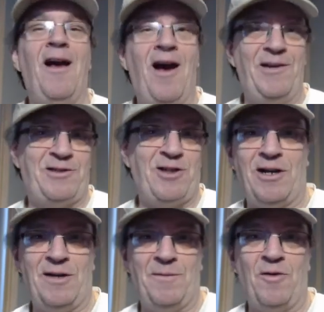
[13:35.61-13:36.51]
I was
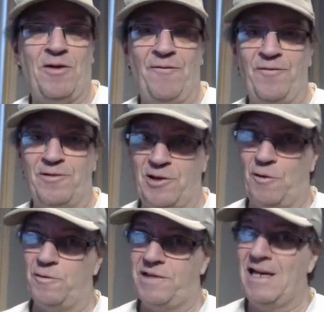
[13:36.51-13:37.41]
talking about comfort
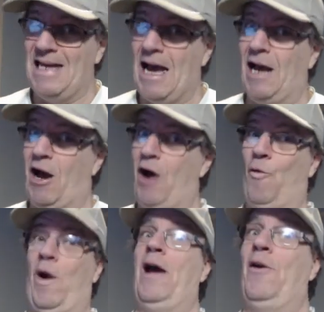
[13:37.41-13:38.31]
zones. Yeah, I got
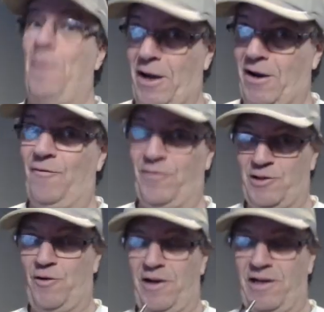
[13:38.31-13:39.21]
way out of my comfort
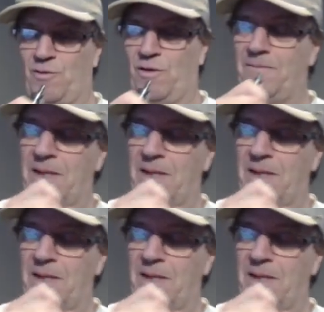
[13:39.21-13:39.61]
zone on this one.